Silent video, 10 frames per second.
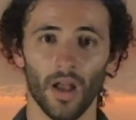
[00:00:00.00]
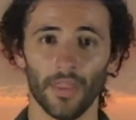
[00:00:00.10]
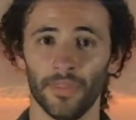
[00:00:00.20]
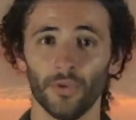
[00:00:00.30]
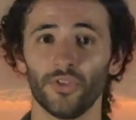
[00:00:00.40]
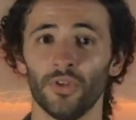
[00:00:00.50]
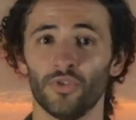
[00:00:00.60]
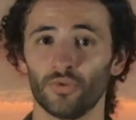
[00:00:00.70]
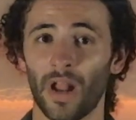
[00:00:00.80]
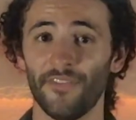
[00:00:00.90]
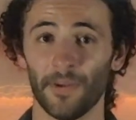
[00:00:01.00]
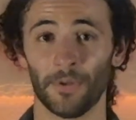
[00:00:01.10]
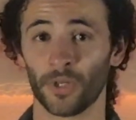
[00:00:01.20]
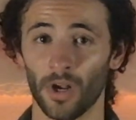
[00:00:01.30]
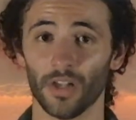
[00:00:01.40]
Those could drive up
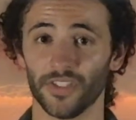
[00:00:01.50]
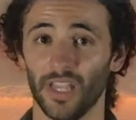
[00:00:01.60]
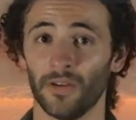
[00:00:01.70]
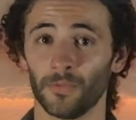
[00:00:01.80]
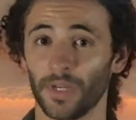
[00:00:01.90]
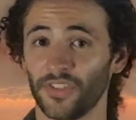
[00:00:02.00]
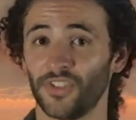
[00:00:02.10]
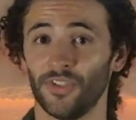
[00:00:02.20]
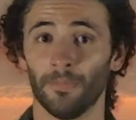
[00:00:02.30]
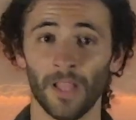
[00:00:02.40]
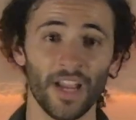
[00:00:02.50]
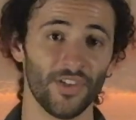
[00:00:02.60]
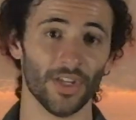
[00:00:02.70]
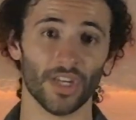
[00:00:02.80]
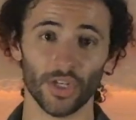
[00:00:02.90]
your costs and risk supply
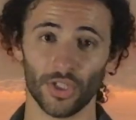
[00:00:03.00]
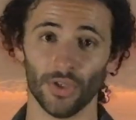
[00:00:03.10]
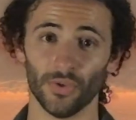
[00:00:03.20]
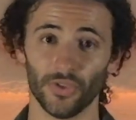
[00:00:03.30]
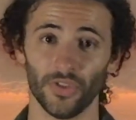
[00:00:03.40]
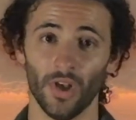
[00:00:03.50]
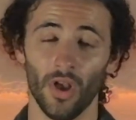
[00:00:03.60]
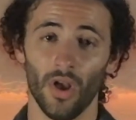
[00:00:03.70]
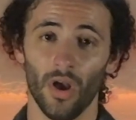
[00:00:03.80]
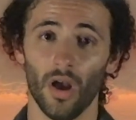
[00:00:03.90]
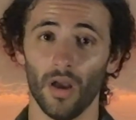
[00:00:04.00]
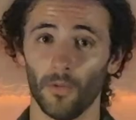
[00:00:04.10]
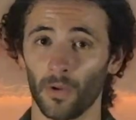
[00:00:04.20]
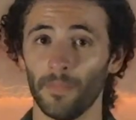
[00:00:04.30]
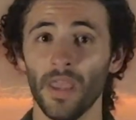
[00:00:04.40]
chain issues.
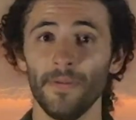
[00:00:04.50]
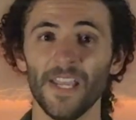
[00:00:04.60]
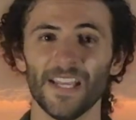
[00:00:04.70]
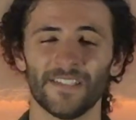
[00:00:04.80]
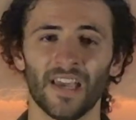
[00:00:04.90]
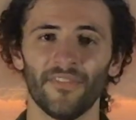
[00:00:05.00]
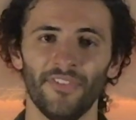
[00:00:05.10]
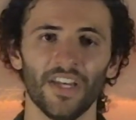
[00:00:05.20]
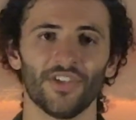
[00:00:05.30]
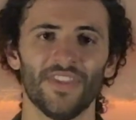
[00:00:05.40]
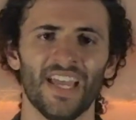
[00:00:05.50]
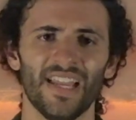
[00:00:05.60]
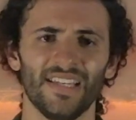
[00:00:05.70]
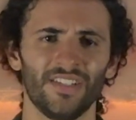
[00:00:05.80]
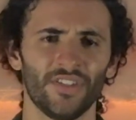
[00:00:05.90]
Or maybe it's got a finish
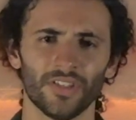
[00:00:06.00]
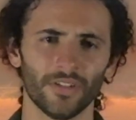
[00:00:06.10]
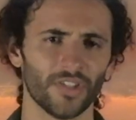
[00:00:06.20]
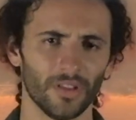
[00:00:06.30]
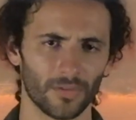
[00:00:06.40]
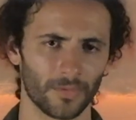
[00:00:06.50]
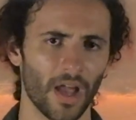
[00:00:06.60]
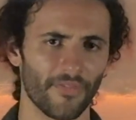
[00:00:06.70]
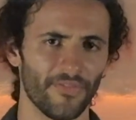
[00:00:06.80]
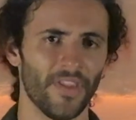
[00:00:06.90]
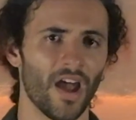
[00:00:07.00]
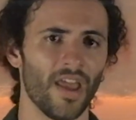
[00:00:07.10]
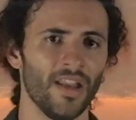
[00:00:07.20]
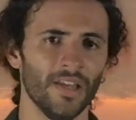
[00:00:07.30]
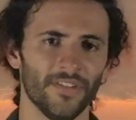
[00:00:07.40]
that just looks a little rough,
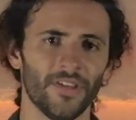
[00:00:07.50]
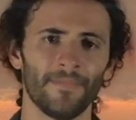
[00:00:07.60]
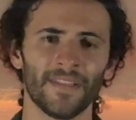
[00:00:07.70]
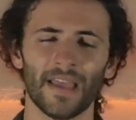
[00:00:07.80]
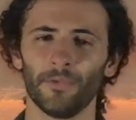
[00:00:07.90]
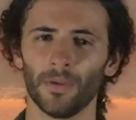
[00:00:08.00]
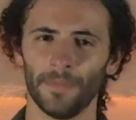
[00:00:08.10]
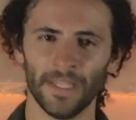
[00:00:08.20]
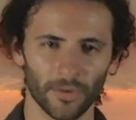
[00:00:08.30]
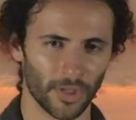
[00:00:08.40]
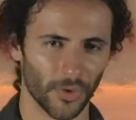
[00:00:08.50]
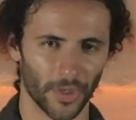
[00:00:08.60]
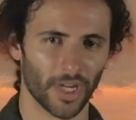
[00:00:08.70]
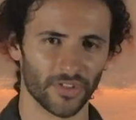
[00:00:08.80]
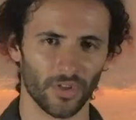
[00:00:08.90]
not something that would appeal to your
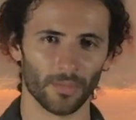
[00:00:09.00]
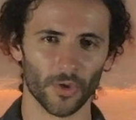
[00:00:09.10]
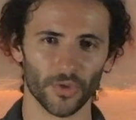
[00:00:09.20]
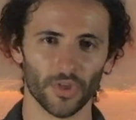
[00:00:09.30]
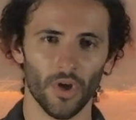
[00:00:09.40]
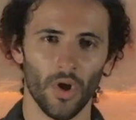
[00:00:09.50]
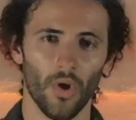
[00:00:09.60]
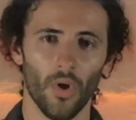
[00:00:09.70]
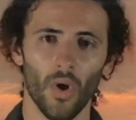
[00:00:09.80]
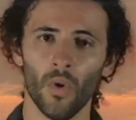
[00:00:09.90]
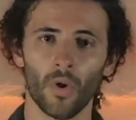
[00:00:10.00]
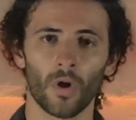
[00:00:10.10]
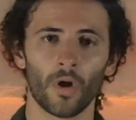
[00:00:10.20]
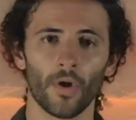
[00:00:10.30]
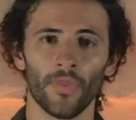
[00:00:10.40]
customers.
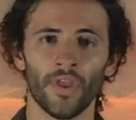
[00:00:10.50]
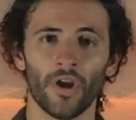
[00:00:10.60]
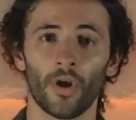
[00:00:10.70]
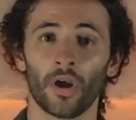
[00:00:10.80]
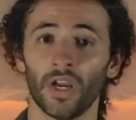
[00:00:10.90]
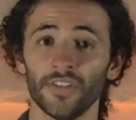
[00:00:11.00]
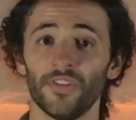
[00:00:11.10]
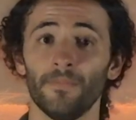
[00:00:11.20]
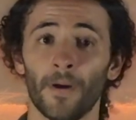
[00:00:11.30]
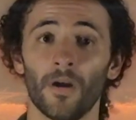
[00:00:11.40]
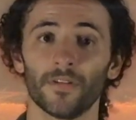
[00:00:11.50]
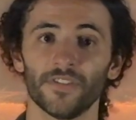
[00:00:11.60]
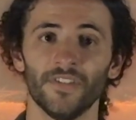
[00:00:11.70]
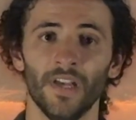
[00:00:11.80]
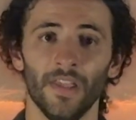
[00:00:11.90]
Or there are custom
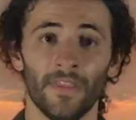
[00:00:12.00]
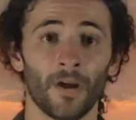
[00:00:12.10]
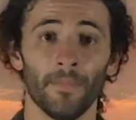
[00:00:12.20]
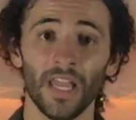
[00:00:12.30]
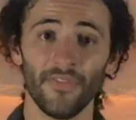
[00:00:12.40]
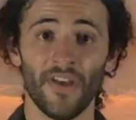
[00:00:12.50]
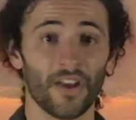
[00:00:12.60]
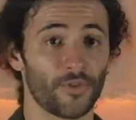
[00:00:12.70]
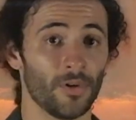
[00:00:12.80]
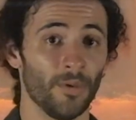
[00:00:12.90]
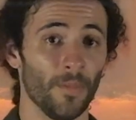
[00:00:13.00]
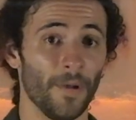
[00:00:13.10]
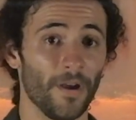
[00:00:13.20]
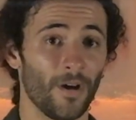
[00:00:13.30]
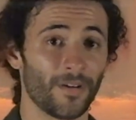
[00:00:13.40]
parts that are manufacturable
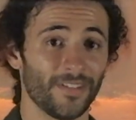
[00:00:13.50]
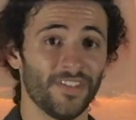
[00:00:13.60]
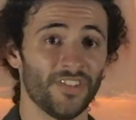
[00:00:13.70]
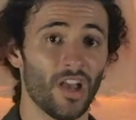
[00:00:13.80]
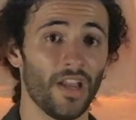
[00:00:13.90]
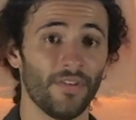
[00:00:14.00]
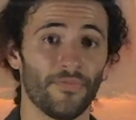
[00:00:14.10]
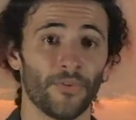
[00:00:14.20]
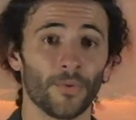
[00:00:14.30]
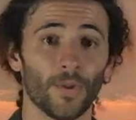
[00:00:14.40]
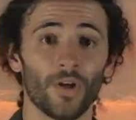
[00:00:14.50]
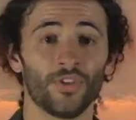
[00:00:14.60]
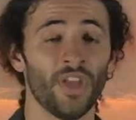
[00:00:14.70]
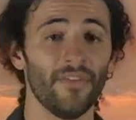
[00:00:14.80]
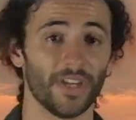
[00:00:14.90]
but aren't designed for
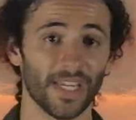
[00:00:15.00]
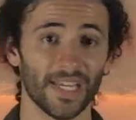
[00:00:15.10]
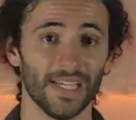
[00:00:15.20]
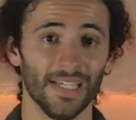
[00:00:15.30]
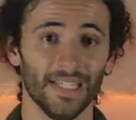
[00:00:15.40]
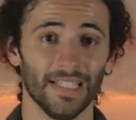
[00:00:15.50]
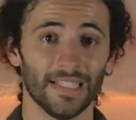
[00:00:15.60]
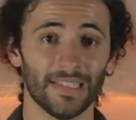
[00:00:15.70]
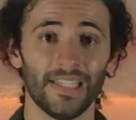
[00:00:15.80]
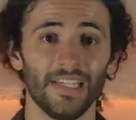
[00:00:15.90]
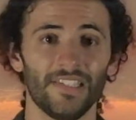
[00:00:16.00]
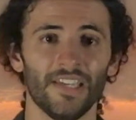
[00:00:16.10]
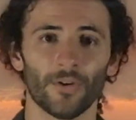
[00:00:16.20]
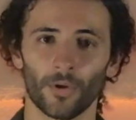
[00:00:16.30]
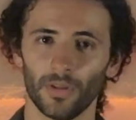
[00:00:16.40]
longevity, leading
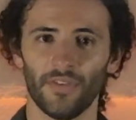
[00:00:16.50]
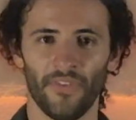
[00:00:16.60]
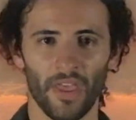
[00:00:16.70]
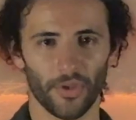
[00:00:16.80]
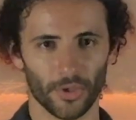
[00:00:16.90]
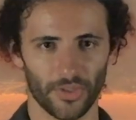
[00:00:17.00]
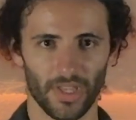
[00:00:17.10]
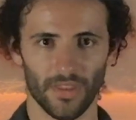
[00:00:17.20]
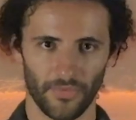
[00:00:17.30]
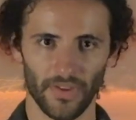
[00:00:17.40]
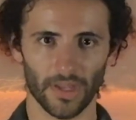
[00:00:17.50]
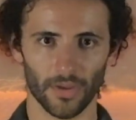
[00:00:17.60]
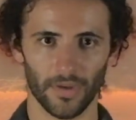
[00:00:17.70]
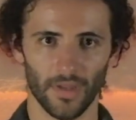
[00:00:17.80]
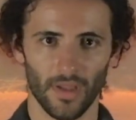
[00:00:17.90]
to early failures in the field.